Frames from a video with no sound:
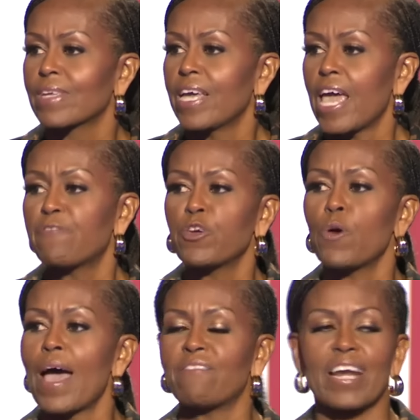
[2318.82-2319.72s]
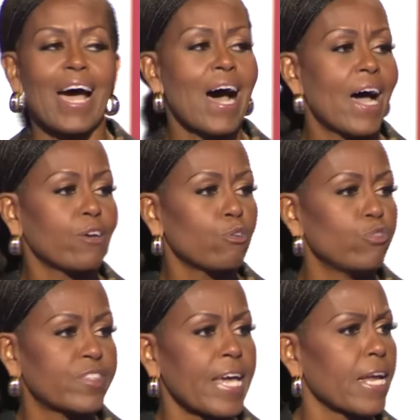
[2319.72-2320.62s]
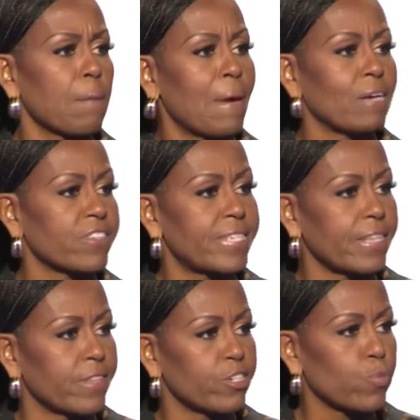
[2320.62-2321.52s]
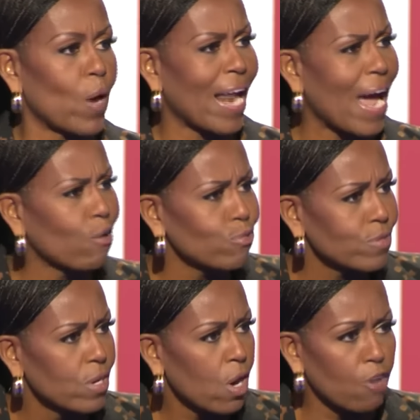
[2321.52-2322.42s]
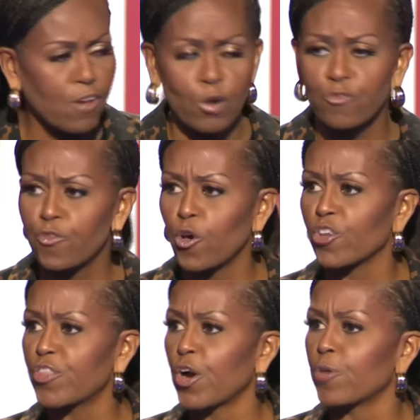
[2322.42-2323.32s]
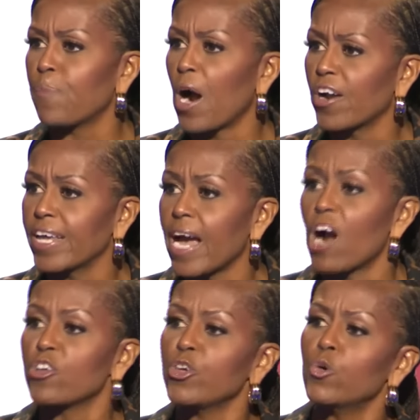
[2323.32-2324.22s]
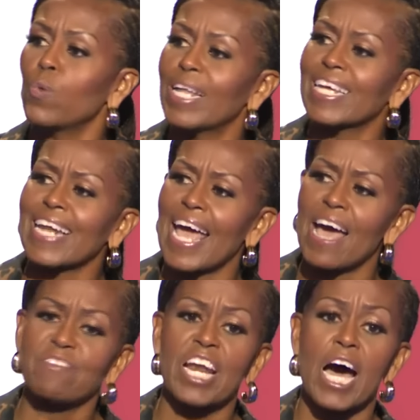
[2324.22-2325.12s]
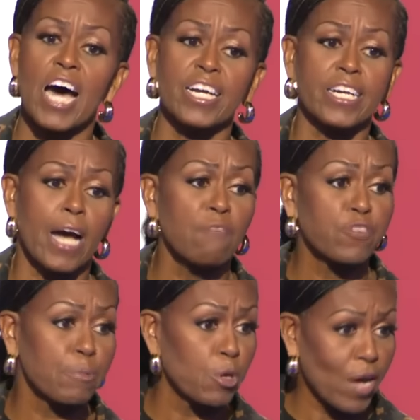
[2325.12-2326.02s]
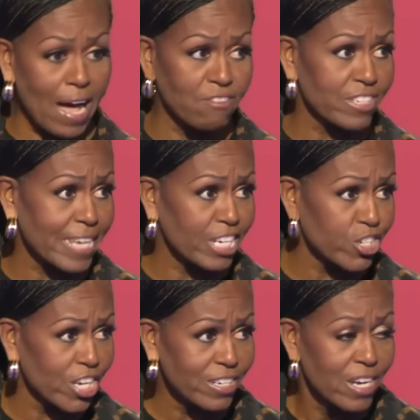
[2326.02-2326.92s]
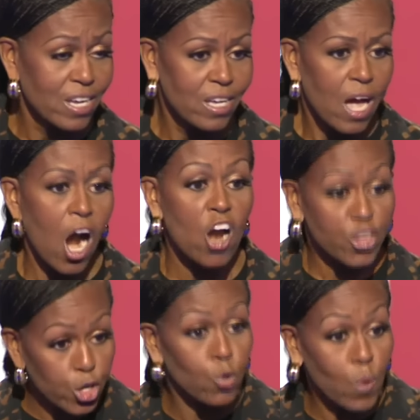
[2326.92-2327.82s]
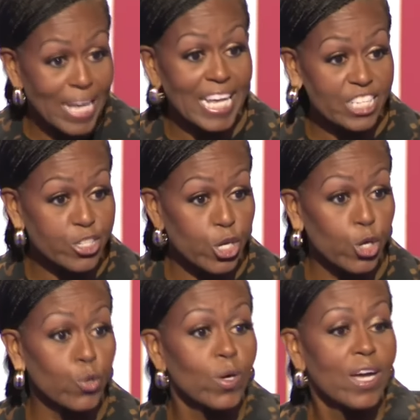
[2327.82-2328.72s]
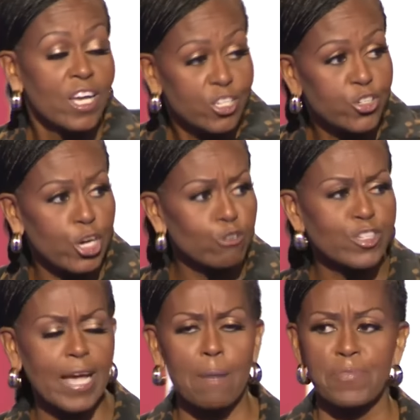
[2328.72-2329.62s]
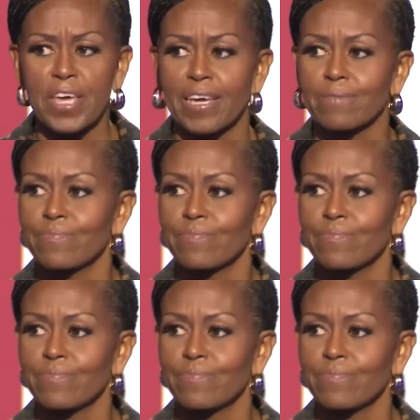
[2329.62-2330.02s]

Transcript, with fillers: If you have an aunt who's thinking about sitting this one out, of voting for a third party? Are you willing to have an uncomfortable conversation? Are you willing to do something?